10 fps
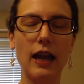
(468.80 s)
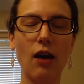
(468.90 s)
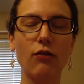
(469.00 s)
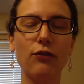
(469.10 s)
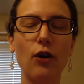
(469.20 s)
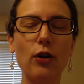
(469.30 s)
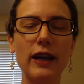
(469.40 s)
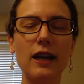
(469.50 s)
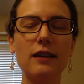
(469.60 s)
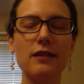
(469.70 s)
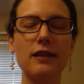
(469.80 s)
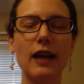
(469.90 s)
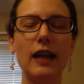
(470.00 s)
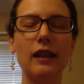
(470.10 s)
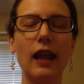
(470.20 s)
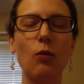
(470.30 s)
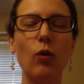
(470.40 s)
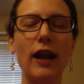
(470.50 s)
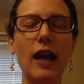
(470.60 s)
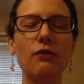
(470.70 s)
Now focus and let
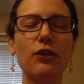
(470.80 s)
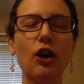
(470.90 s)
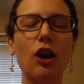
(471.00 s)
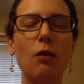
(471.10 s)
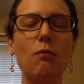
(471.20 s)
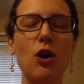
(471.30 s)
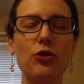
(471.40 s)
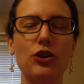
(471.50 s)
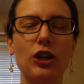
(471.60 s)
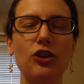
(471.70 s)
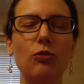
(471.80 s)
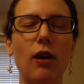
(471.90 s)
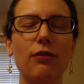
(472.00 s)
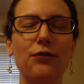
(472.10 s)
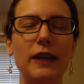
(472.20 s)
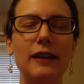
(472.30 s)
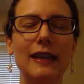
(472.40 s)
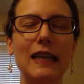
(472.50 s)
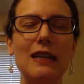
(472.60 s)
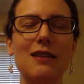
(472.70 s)
whatever emotion you are
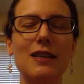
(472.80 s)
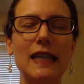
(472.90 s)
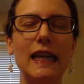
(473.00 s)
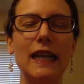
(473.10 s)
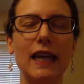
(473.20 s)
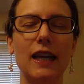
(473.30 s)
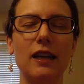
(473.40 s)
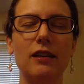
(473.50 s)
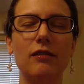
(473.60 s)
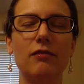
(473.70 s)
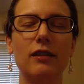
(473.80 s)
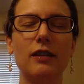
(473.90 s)
feeling sink in.